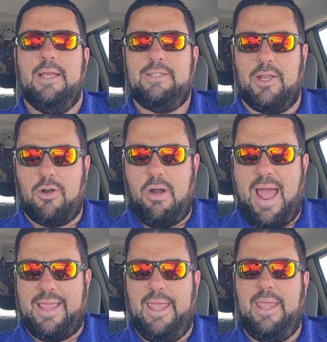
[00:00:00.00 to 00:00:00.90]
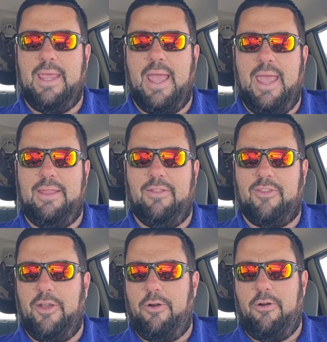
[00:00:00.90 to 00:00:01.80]
to cracking and
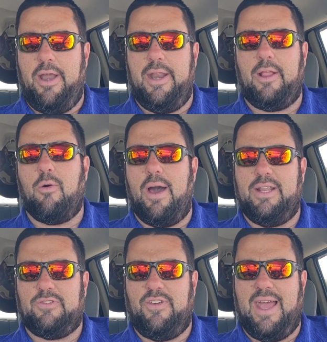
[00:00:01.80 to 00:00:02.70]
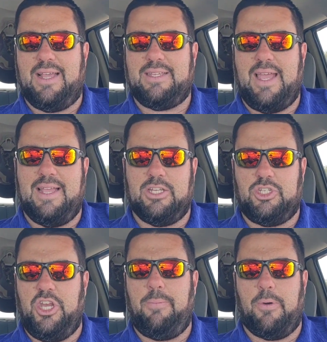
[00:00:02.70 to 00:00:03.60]
deteriorating quite as fast as a
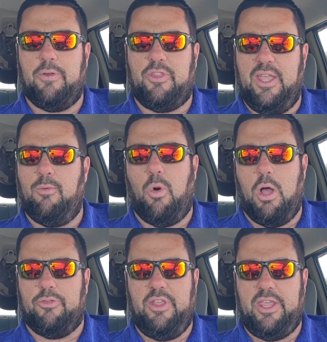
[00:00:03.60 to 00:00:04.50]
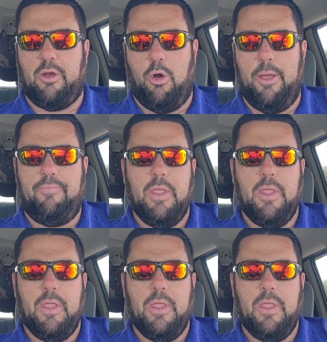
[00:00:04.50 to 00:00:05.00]
cheaper thin-walled decoy.